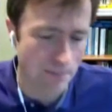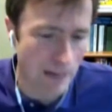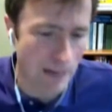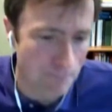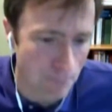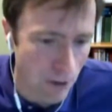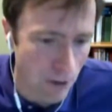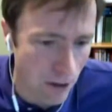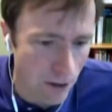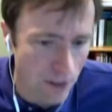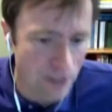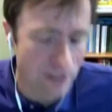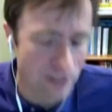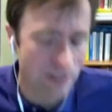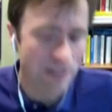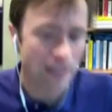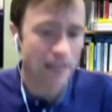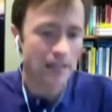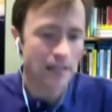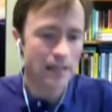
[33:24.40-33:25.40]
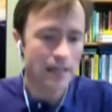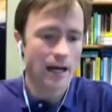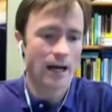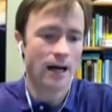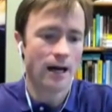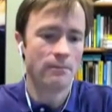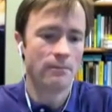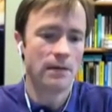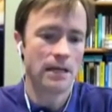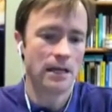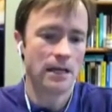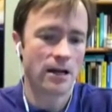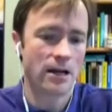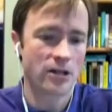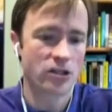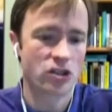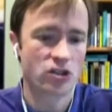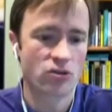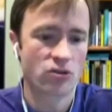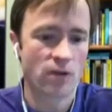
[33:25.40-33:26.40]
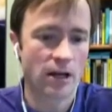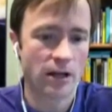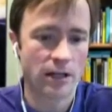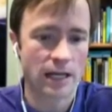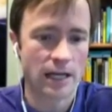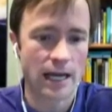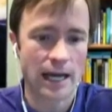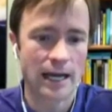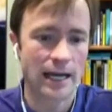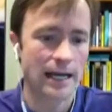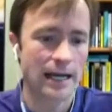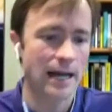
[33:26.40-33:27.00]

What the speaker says: birds in Australia. And I got